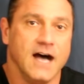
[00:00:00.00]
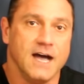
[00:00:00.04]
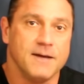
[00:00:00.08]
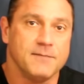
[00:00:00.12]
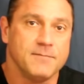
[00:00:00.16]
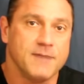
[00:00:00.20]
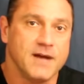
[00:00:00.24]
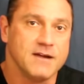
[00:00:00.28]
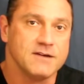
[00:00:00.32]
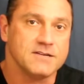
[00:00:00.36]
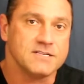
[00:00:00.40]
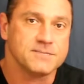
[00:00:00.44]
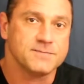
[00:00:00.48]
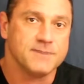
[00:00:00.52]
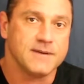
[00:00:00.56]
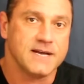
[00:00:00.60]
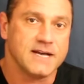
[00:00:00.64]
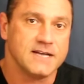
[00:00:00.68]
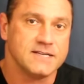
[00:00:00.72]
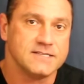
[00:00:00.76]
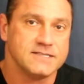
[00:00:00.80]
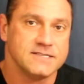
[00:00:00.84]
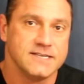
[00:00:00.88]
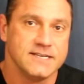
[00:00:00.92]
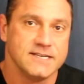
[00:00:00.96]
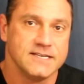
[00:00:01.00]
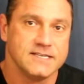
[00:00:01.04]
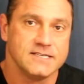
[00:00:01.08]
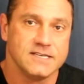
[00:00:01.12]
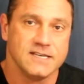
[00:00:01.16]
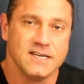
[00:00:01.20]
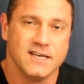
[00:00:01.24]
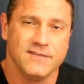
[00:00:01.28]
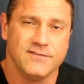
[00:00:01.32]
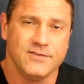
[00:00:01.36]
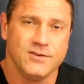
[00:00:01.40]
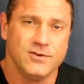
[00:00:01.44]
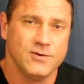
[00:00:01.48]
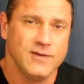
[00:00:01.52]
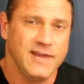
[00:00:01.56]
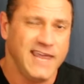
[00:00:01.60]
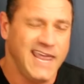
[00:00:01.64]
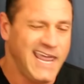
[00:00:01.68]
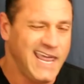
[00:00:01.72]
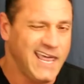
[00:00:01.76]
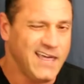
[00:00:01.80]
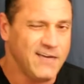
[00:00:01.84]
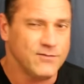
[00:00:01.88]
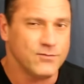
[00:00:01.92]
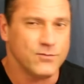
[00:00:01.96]
Uh, my response is if you
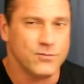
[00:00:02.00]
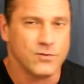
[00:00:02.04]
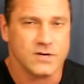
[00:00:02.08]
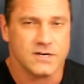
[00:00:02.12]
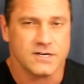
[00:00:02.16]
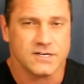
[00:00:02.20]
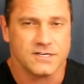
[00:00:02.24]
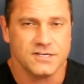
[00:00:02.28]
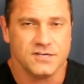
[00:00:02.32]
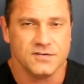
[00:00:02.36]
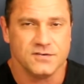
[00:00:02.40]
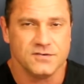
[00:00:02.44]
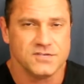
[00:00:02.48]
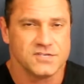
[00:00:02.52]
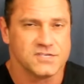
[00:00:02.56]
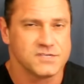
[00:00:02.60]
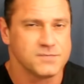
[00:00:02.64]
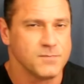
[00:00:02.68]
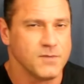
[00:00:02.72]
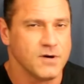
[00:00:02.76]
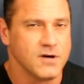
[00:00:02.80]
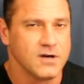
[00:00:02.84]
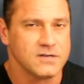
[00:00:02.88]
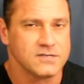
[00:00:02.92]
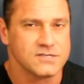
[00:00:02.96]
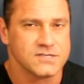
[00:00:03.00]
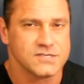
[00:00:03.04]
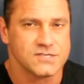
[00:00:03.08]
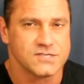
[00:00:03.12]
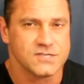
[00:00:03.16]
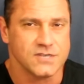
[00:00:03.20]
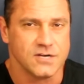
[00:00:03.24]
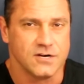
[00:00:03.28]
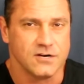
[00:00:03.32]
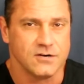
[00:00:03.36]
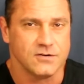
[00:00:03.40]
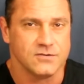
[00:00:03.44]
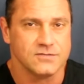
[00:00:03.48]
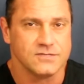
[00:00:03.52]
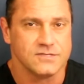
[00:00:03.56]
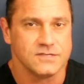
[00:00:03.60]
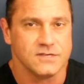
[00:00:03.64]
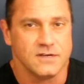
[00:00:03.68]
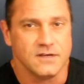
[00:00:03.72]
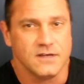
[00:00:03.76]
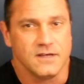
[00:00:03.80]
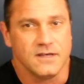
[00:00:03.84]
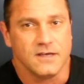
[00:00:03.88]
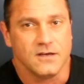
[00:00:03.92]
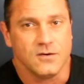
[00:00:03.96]
have one or two small
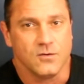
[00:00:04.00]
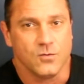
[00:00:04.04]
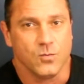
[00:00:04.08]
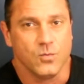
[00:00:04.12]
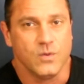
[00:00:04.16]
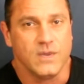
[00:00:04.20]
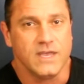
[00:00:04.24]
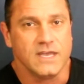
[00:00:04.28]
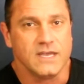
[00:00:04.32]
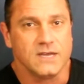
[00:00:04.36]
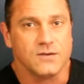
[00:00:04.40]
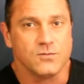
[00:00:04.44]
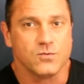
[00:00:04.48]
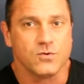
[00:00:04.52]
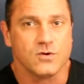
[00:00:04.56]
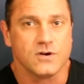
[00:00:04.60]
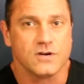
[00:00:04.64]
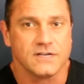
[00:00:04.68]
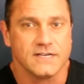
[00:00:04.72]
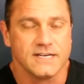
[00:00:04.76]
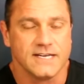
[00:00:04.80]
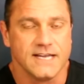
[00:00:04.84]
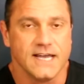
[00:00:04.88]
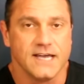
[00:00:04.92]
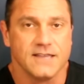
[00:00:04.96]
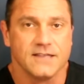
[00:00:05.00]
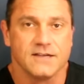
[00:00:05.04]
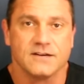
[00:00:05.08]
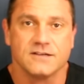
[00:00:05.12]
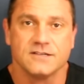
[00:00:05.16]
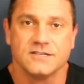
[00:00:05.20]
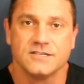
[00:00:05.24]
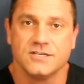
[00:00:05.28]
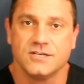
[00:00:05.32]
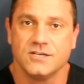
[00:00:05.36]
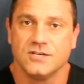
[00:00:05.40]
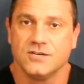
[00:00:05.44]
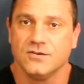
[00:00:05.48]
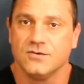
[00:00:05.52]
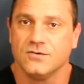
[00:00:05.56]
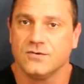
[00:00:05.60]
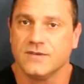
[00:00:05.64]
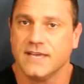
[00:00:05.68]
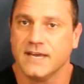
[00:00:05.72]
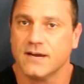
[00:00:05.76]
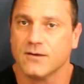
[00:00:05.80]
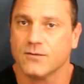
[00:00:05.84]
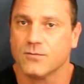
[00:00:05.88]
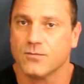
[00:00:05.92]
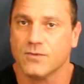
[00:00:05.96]
stones, we could work together to
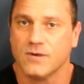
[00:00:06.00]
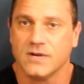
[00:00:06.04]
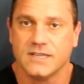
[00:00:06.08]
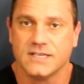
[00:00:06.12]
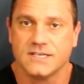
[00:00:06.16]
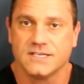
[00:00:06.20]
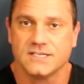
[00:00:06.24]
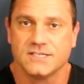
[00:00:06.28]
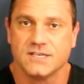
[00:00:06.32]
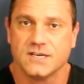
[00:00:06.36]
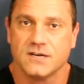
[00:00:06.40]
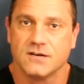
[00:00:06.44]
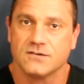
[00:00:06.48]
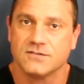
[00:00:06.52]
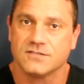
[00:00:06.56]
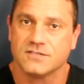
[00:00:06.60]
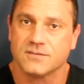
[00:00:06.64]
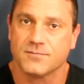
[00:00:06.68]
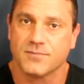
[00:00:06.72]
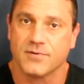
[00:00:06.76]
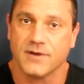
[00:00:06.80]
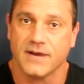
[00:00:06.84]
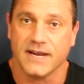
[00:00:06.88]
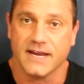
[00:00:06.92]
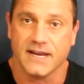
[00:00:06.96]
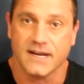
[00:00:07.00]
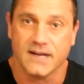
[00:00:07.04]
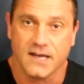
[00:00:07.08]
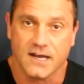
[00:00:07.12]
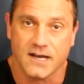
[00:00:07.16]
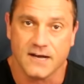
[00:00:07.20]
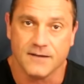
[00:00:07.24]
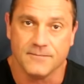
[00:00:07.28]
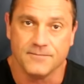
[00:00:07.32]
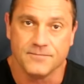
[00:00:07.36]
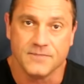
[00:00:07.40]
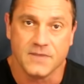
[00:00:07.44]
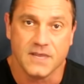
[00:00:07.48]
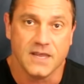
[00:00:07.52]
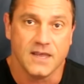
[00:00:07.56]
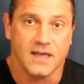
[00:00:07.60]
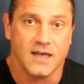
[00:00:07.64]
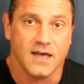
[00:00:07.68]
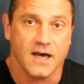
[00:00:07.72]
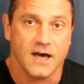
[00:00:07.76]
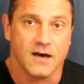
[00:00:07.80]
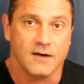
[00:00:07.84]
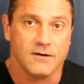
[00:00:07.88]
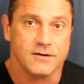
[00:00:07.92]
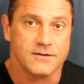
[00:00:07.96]
get rid of the stones and break it up.
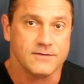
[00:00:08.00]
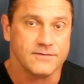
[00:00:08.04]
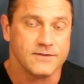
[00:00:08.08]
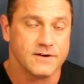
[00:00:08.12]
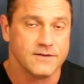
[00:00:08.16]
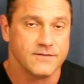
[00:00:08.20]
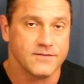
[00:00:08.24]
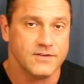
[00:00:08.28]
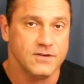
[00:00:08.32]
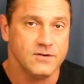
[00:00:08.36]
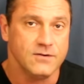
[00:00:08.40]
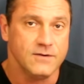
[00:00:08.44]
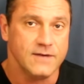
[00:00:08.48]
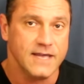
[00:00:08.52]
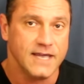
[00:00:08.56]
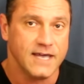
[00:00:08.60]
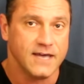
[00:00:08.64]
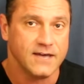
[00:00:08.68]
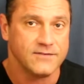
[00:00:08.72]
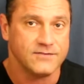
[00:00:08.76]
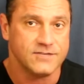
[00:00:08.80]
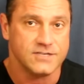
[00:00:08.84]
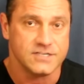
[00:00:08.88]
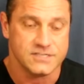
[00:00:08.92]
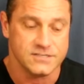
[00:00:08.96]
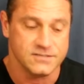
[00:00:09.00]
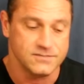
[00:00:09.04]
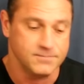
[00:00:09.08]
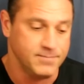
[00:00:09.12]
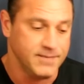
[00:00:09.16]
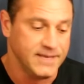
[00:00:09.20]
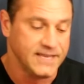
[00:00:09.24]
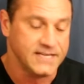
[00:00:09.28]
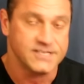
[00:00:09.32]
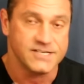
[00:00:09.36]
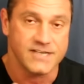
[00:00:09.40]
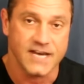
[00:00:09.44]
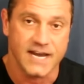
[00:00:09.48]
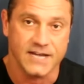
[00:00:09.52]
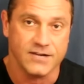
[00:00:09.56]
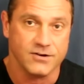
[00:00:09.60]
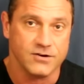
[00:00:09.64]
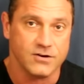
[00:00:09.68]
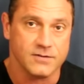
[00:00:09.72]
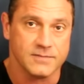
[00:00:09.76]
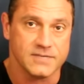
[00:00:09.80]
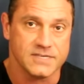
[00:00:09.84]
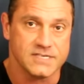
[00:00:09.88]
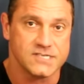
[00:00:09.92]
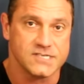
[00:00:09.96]
However, if you have just big,
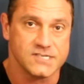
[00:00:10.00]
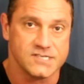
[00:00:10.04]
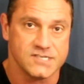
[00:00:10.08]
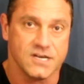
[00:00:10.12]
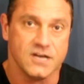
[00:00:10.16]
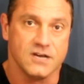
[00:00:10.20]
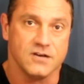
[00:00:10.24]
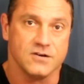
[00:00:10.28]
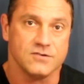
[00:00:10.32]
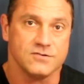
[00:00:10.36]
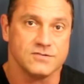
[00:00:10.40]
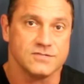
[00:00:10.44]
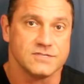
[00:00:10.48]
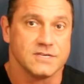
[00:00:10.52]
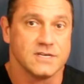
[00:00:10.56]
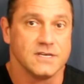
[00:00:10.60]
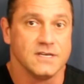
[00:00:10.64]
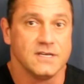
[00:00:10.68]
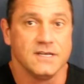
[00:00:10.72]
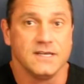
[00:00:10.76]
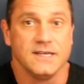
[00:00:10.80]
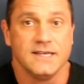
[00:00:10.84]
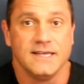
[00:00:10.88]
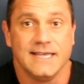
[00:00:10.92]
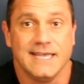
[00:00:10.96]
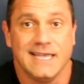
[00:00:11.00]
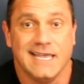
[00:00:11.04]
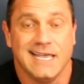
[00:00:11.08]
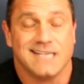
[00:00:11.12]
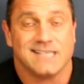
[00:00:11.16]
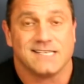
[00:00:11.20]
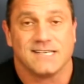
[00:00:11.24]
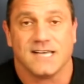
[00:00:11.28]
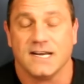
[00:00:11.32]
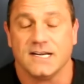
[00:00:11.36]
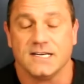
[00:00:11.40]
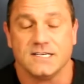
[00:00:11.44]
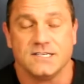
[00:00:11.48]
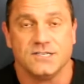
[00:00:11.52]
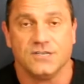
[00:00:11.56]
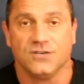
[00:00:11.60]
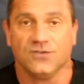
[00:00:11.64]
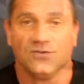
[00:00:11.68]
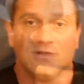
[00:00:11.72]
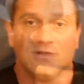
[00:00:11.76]
ginormous stones, it's kind of